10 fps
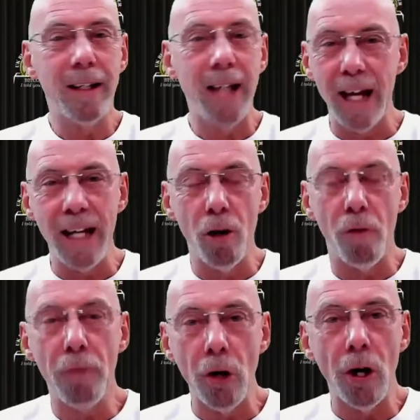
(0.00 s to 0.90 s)
get it
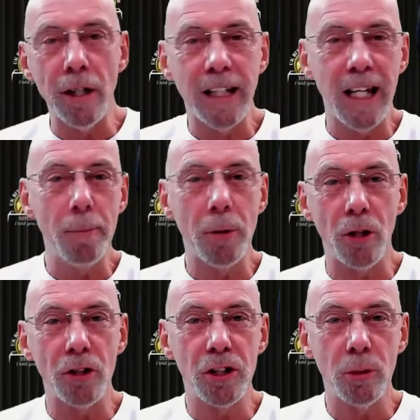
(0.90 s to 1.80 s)
offline, keep it
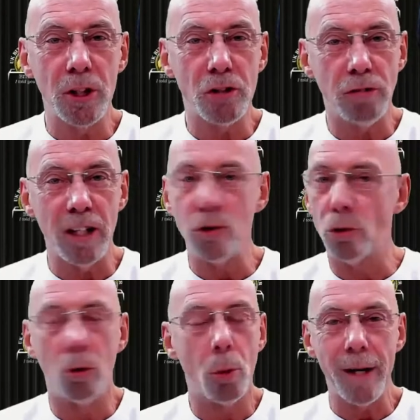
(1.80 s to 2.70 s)
onto a Trezor
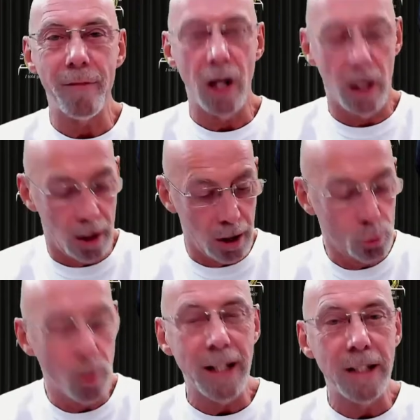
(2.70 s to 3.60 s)
or whatever the
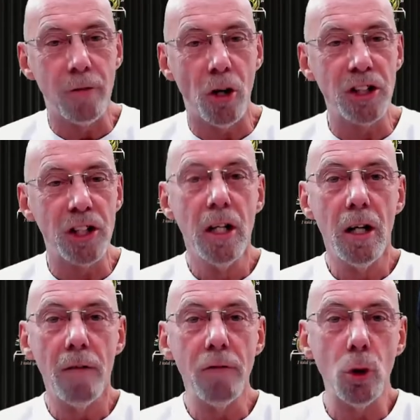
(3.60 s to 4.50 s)
hardware device
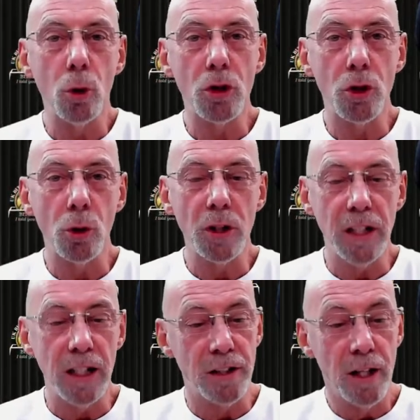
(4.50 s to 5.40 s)
of your choice
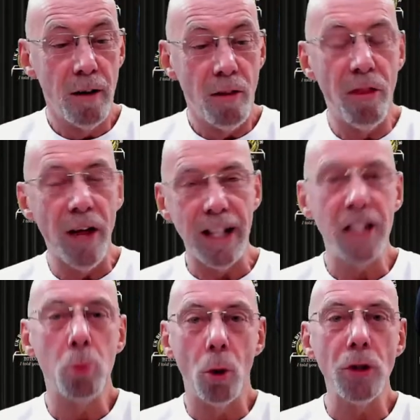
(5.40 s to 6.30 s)
is. That
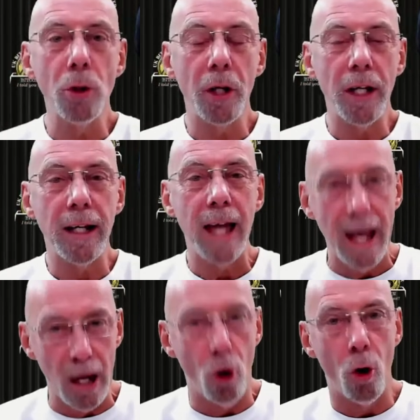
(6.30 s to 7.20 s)
is what you're going to
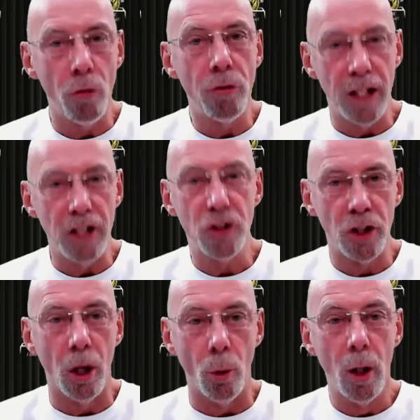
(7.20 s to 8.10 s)
get on this
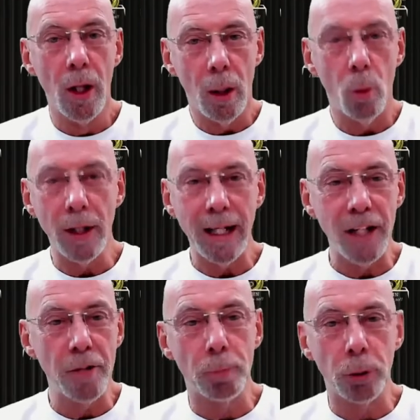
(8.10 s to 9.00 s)
show. I want to get
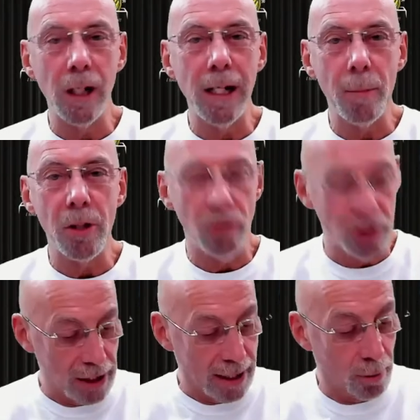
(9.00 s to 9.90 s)
the
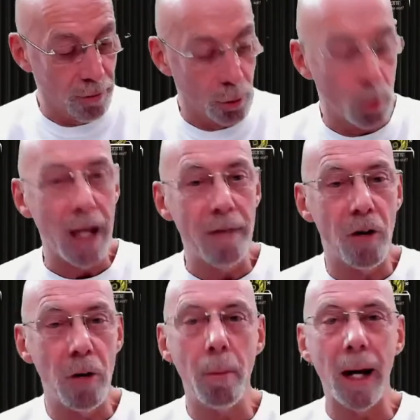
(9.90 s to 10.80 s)
preliminaries out of the way if
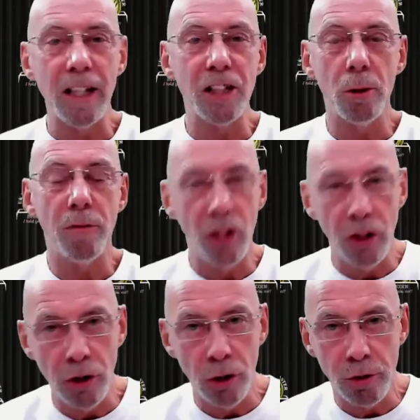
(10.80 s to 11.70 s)
I may. So if you're
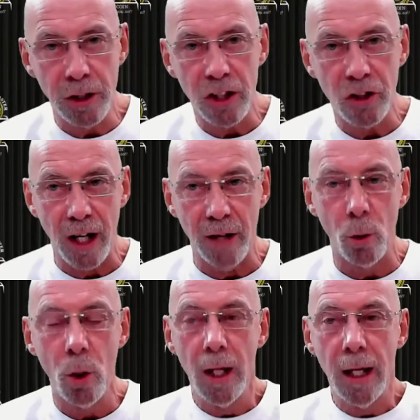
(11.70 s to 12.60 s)
new to the
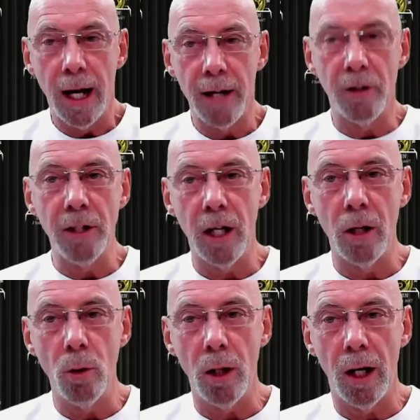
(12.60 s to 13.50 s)
channel, and I
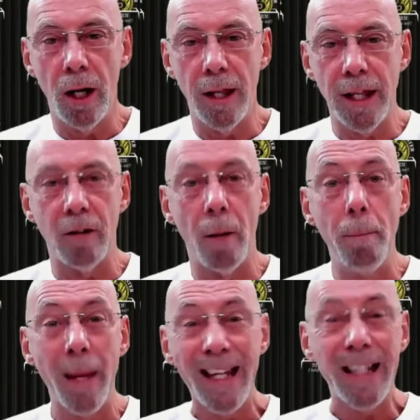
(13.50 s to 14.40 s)
know there are
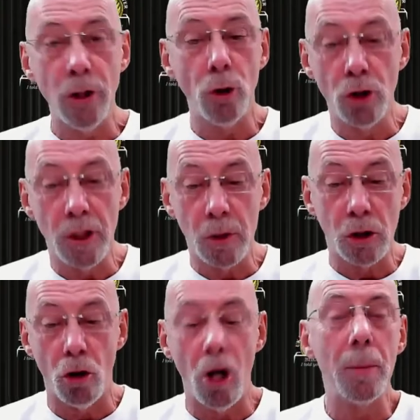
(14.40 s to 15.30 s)
many new
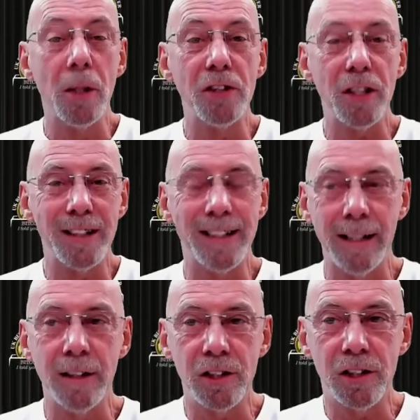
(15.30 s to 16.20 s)
subscribers
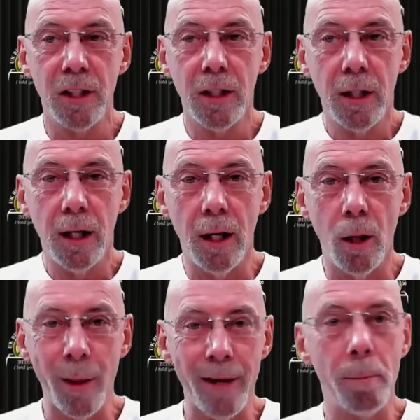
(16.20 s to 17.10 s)
since I
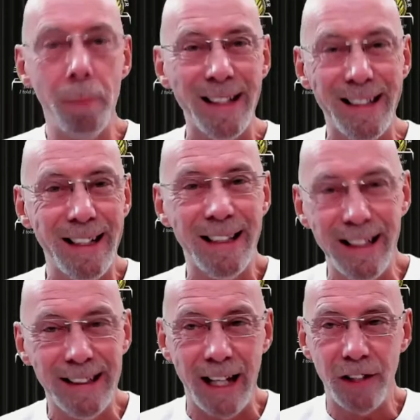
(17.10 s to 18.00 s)
went on BTC
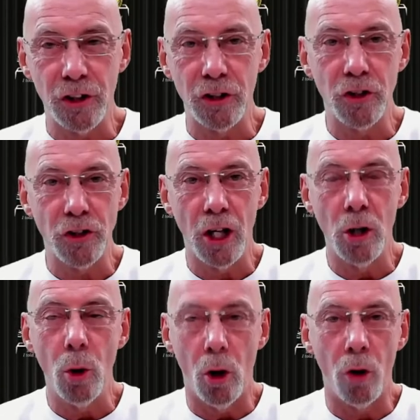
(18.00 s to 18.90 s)
Sessions
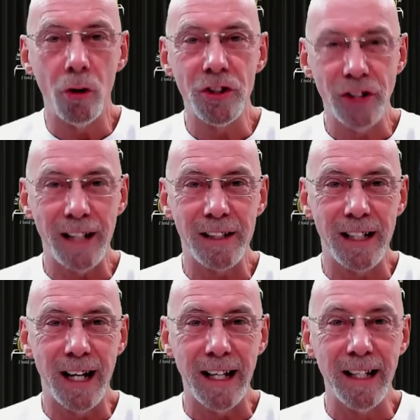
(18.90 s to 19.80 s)
show on
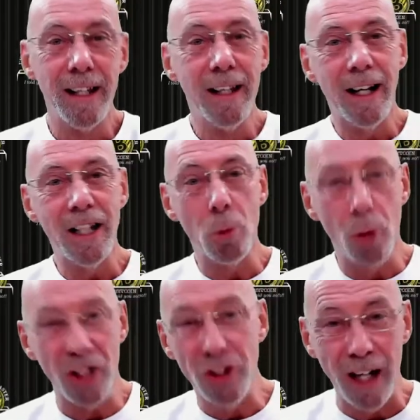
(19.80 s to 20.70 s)
Saturday, and you
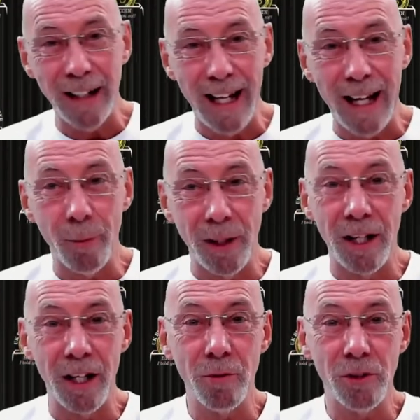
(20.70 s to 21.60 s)
want to check that out in the
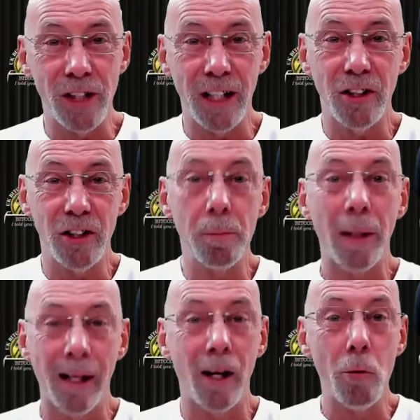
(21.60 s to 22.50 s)
notes section
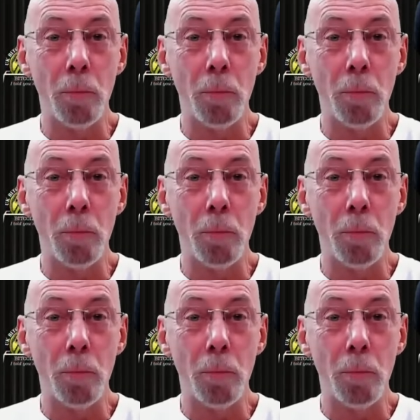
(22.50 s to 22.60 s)
below,